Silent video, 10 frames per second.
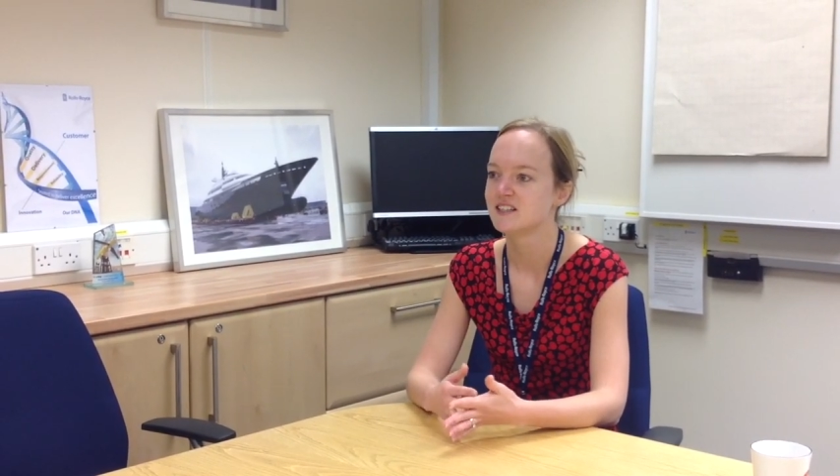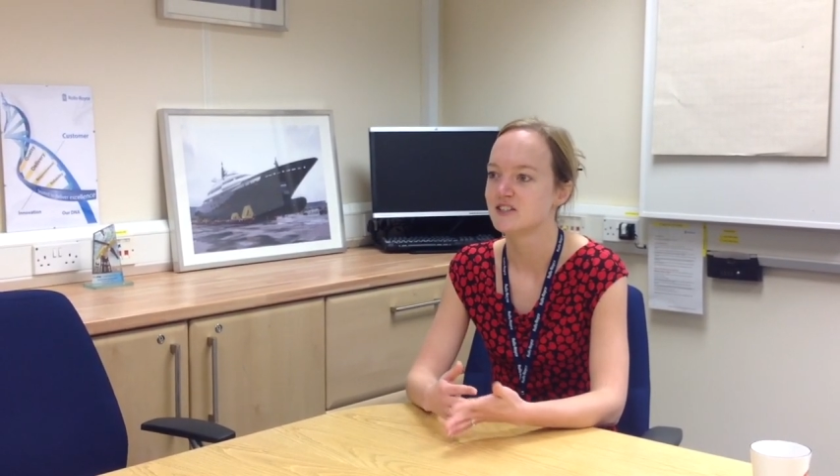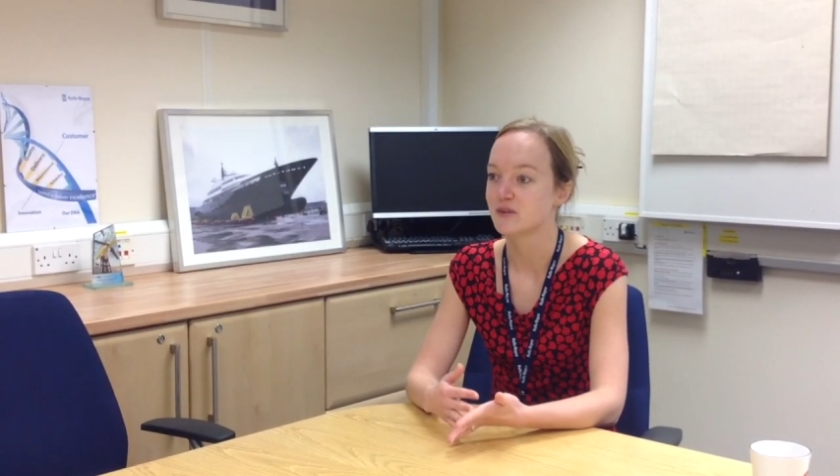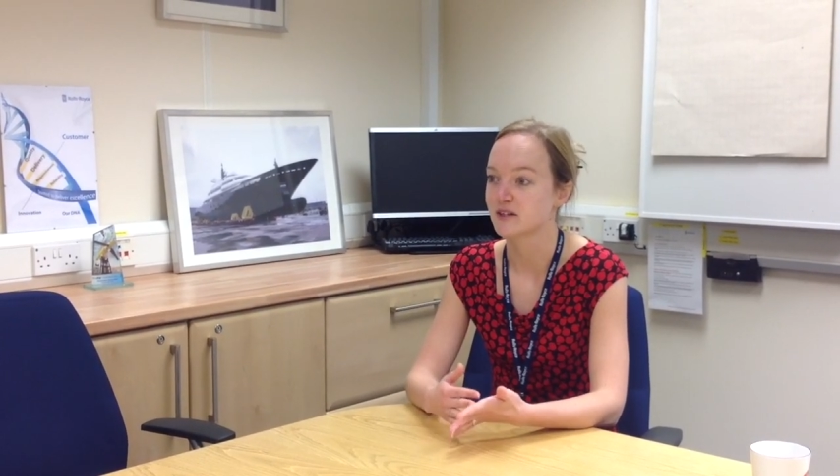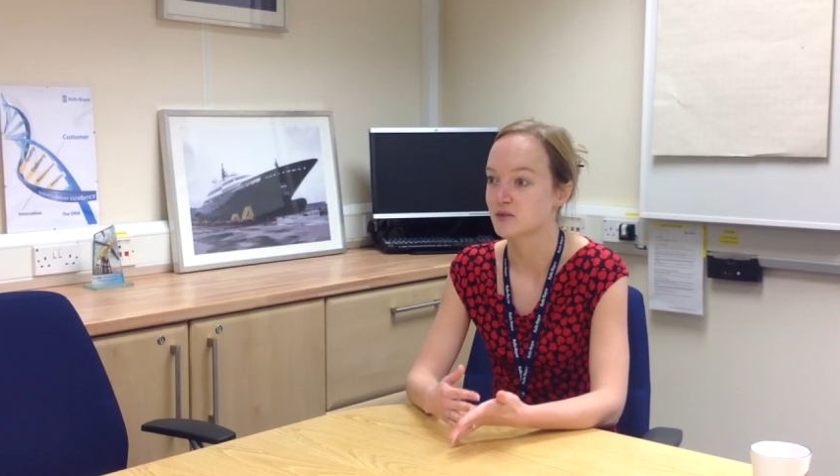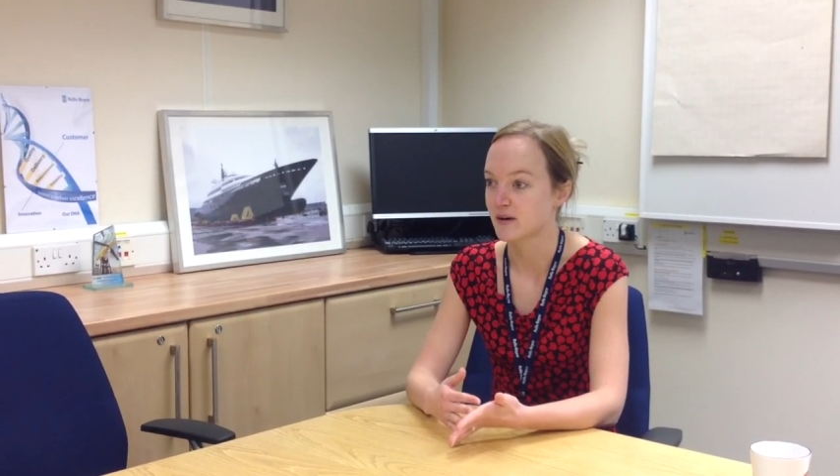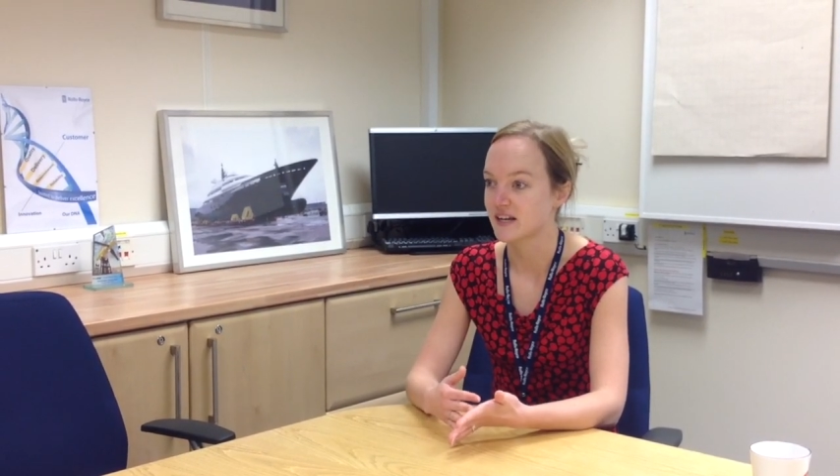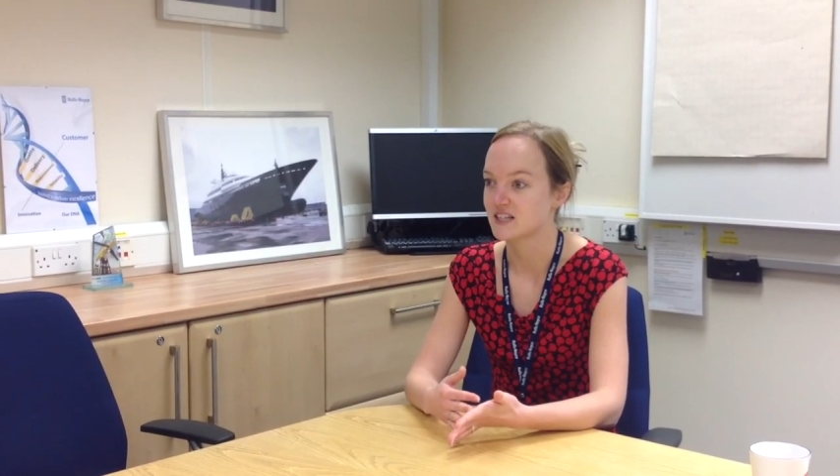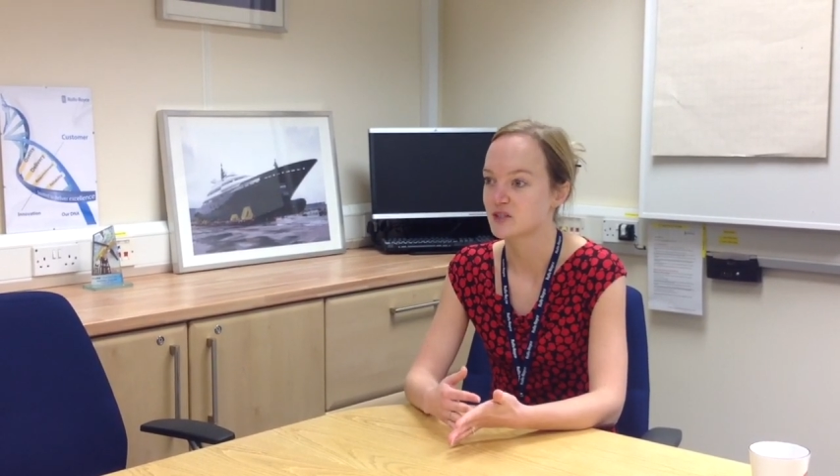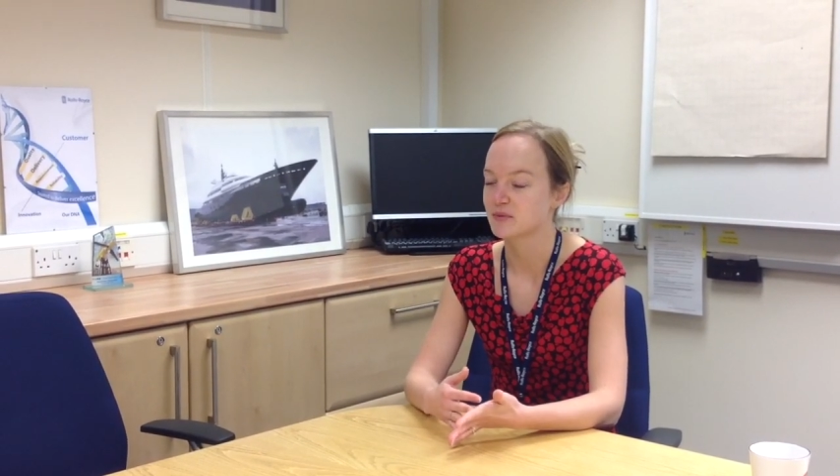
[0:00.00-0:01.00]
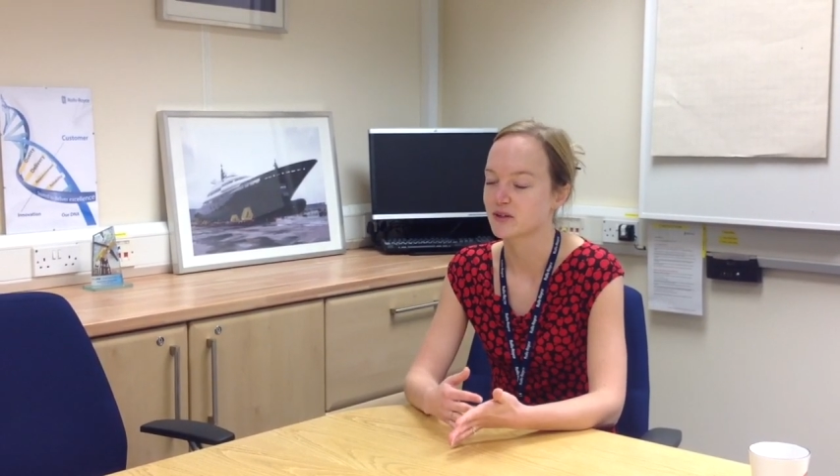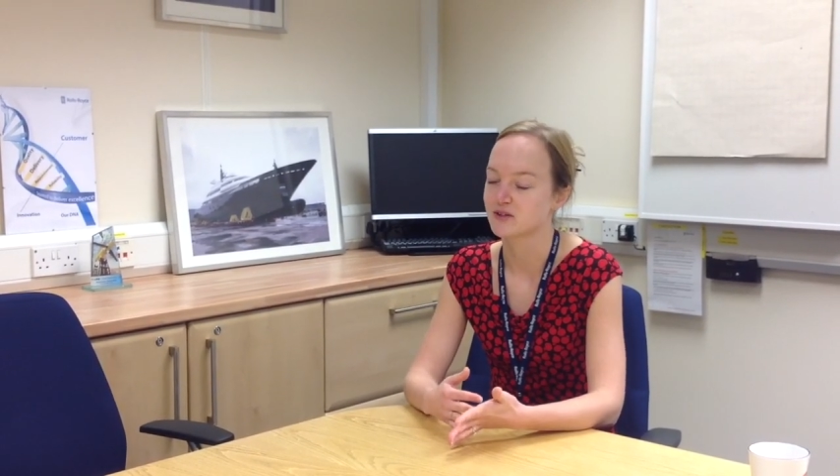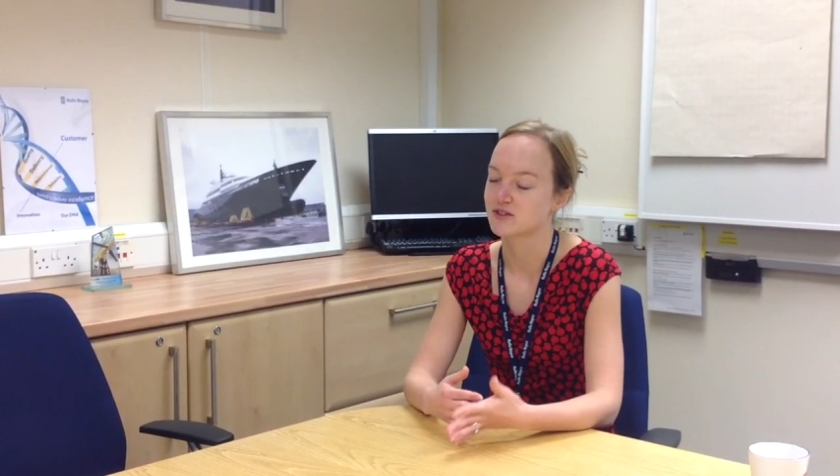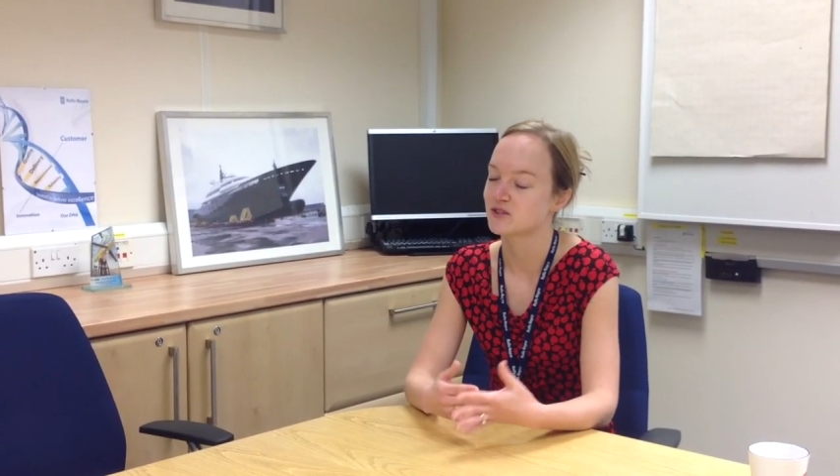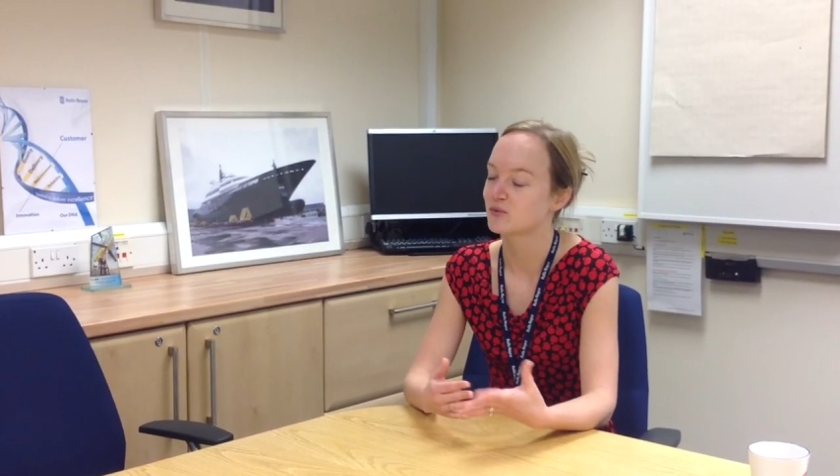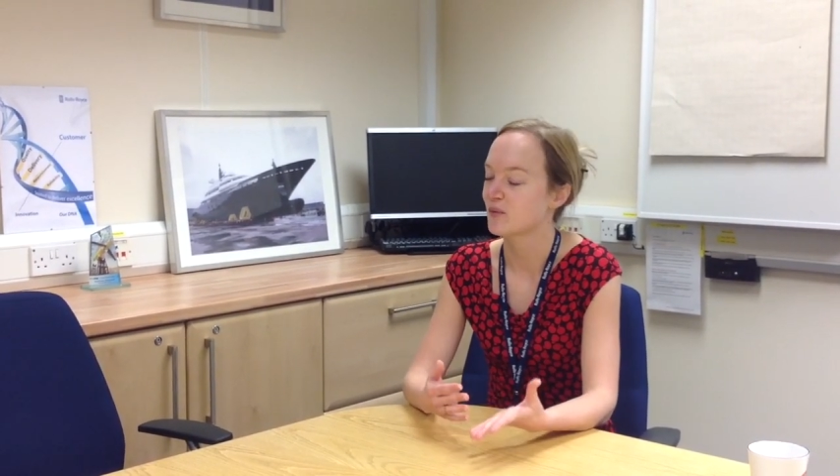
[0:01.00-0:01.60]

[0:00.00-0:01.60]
doing Spanish because mm-hmm.